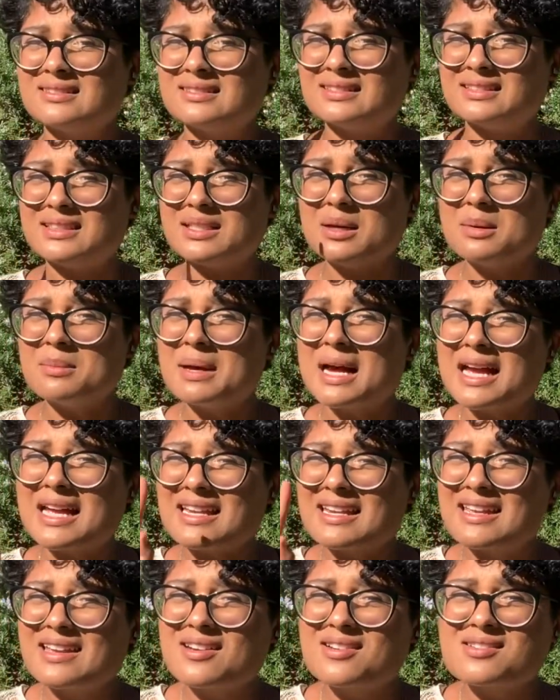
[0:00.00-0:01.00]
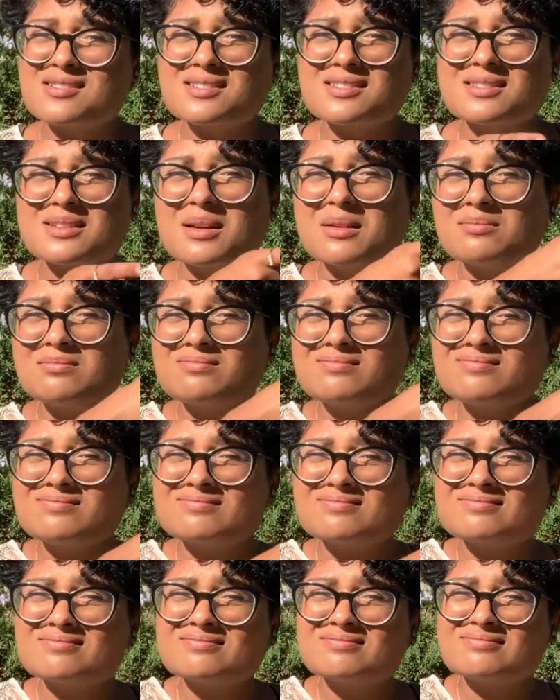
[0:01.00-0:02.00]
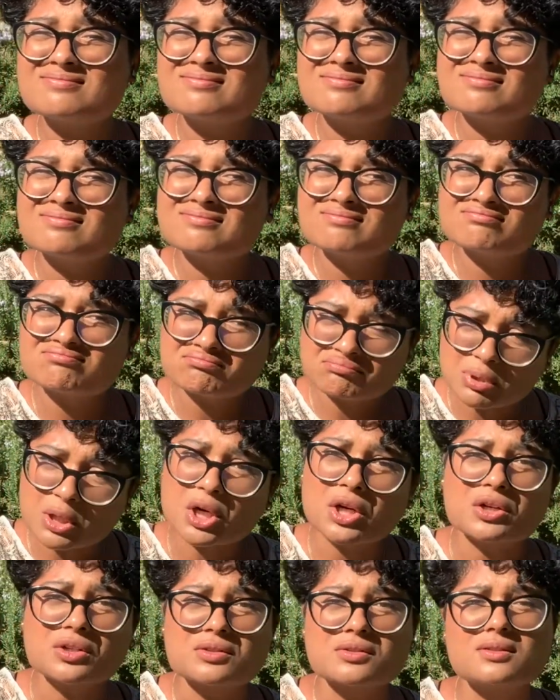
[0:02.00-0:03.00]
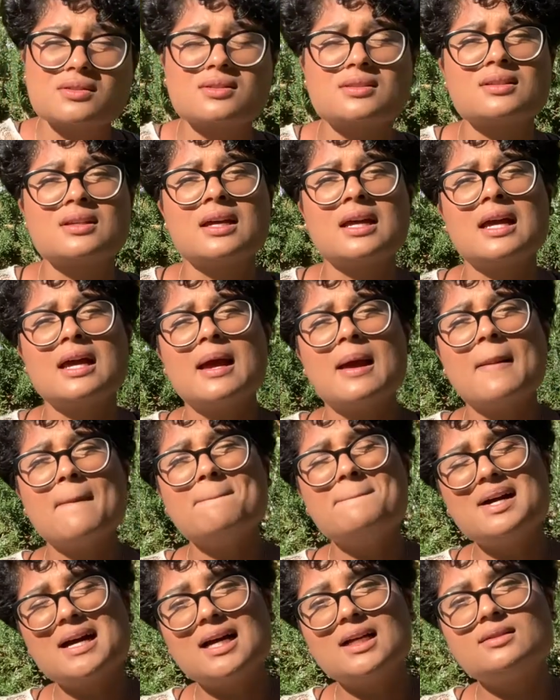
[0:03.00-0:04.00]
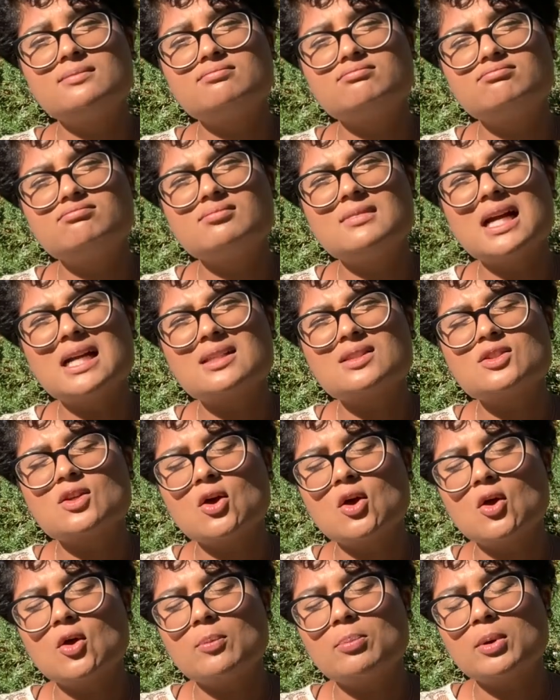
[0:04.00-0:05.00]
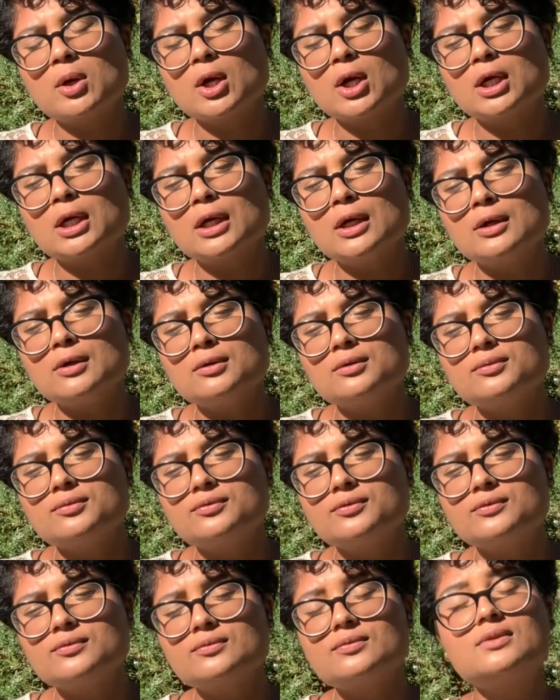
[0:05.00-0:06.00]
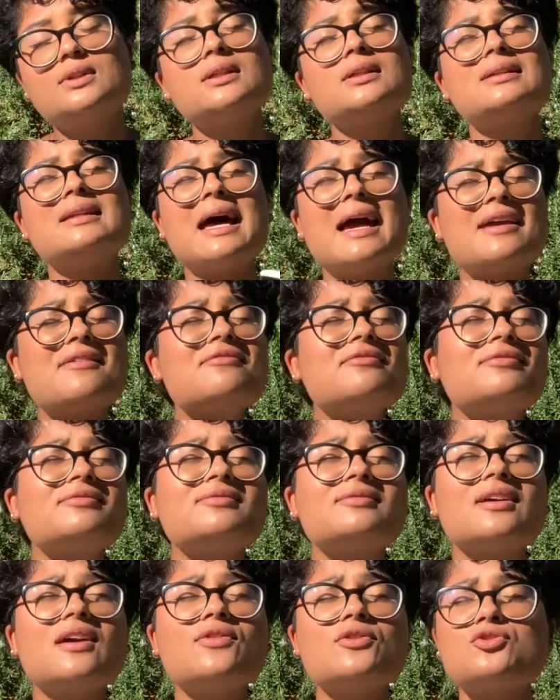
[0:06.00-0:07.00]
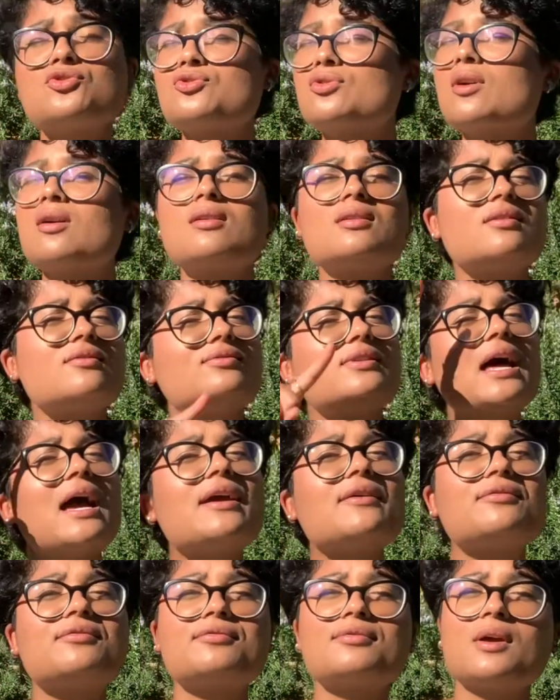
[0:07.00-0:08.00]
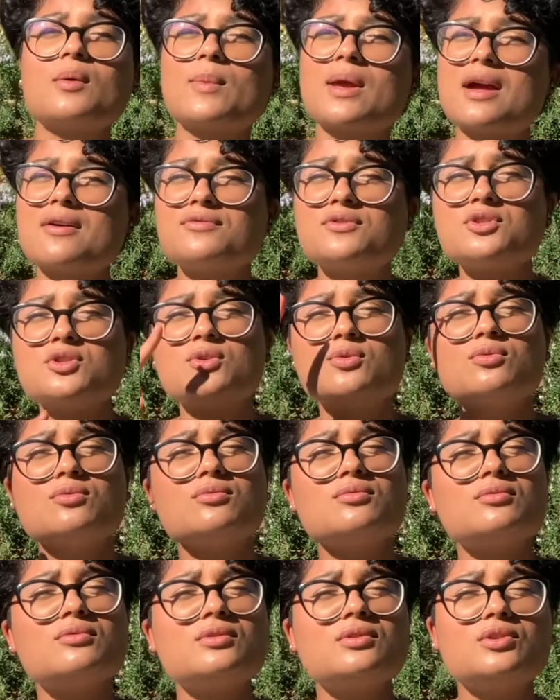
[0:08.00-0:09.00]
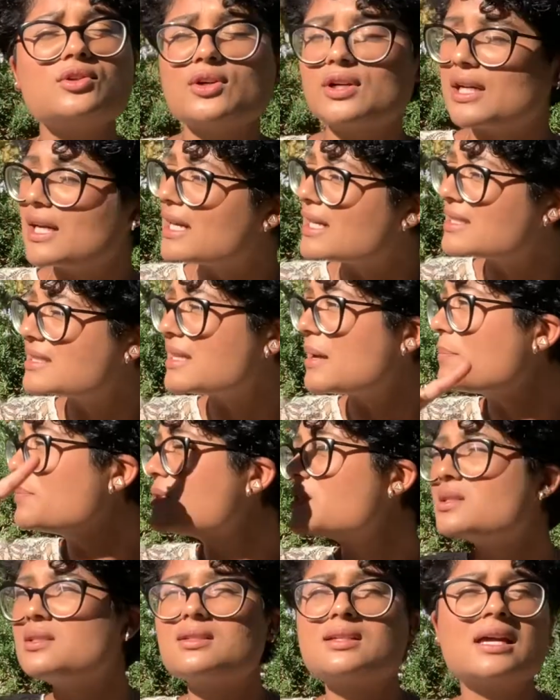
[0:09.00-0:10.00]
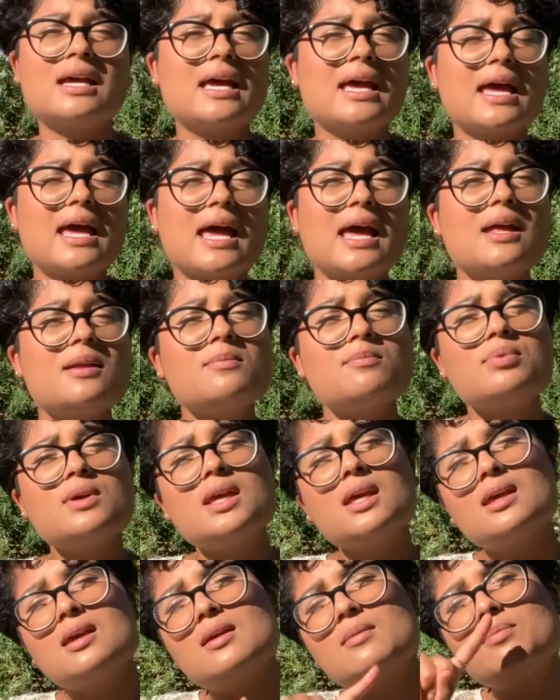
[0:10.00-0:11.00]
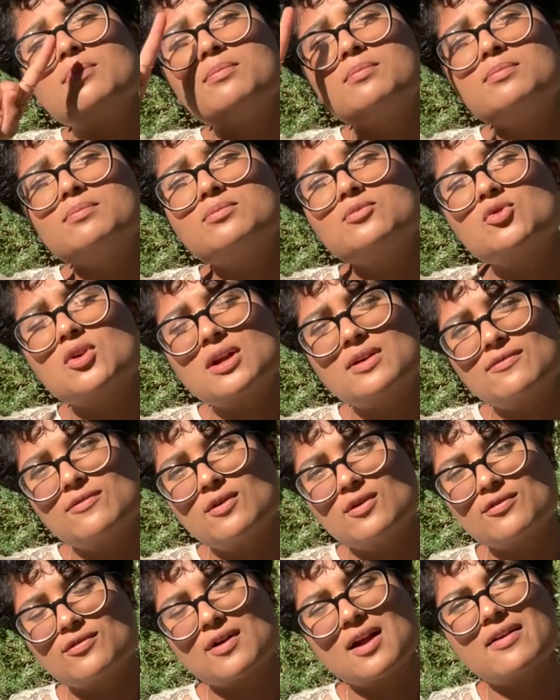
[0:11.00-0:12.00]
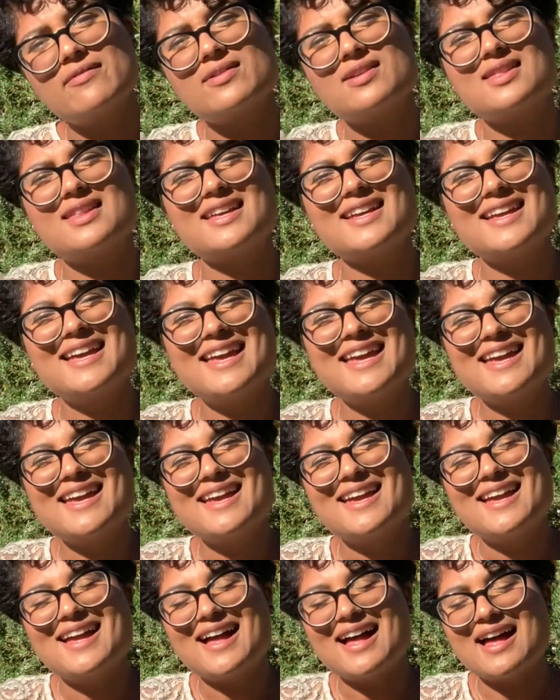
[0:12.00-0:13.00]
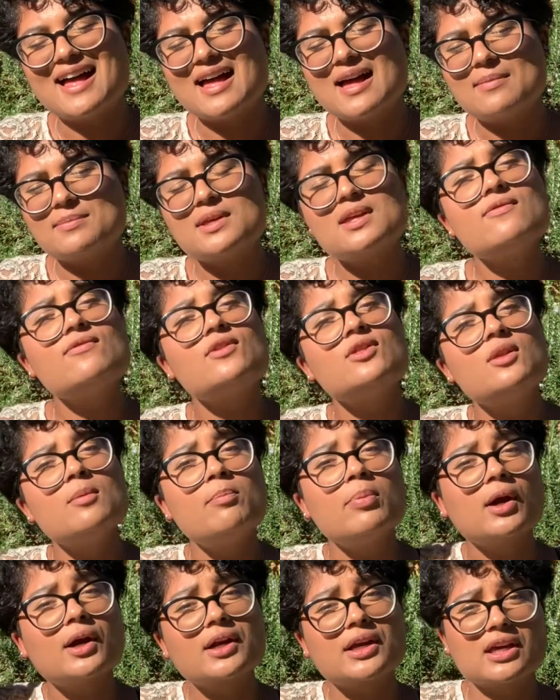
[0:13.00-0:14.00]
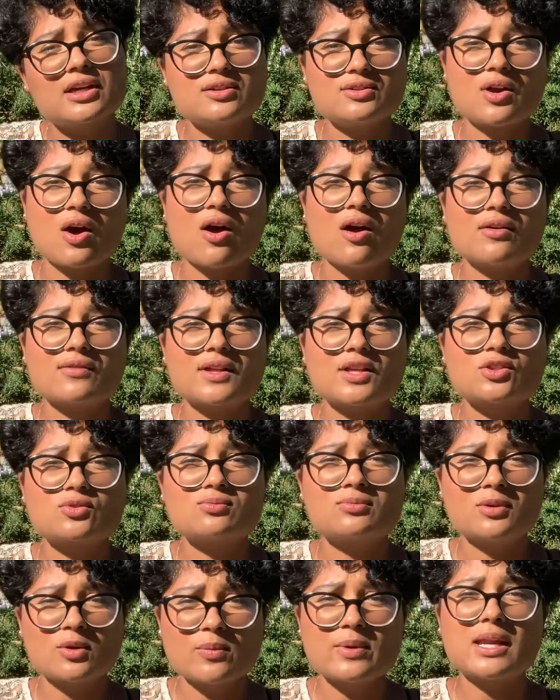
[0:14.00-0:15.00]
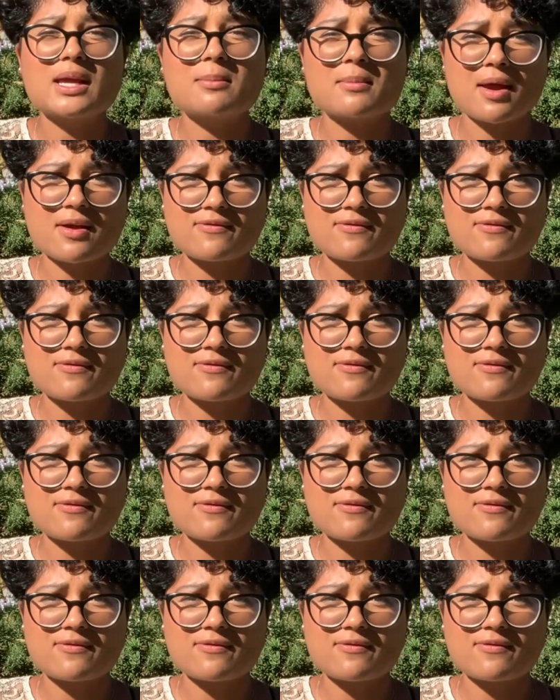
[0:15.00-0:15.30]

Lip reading: you might hear some birds, but that's all part of the life and the circle of life, and we have to learn and accept and be grateful for everything, even the barking dog that's ruining my